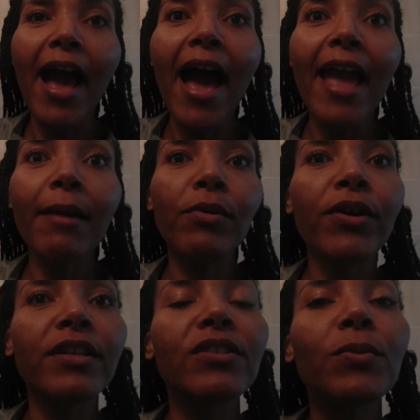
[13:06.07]
I am
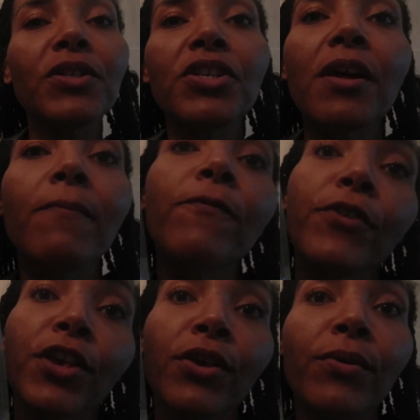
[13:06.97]
going to switch it up
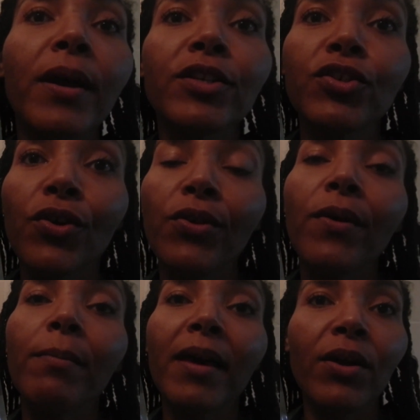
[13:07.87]
for you and show
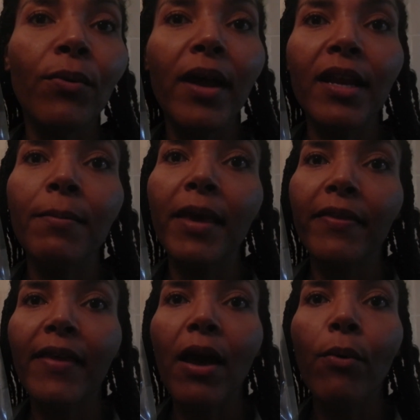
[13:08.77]
you a better way to
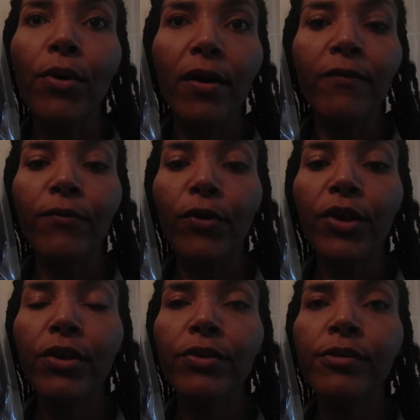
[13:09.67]
make that work for
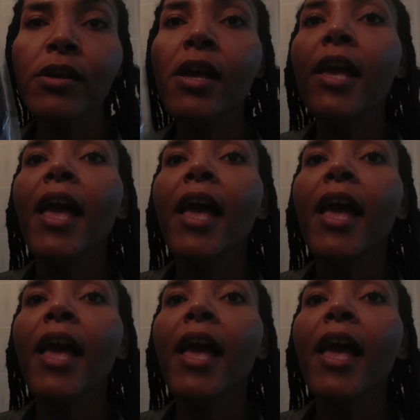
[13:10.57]
you.